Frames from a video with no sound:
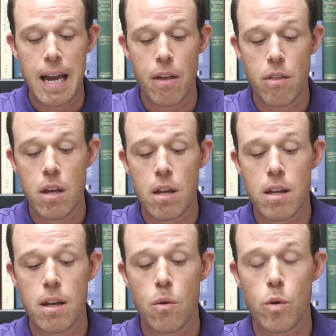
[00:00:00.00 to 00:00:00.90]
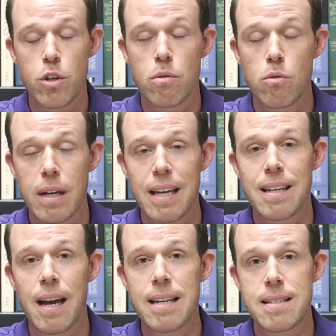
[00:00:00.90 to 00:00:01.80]
And then when you look
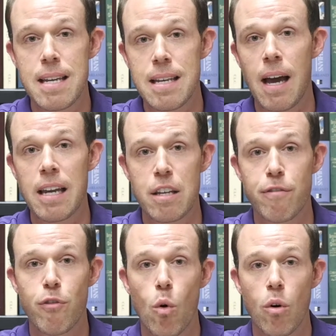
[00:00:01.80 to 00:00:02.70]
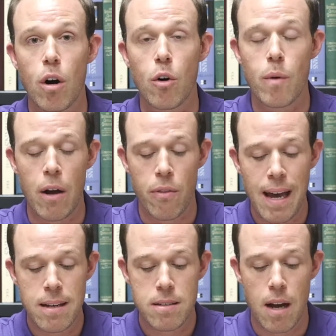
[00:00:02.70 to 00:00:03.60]
at 1994, around
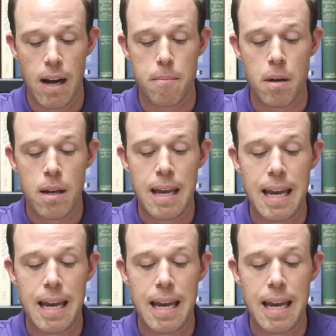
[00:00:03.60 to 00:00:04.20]
that time,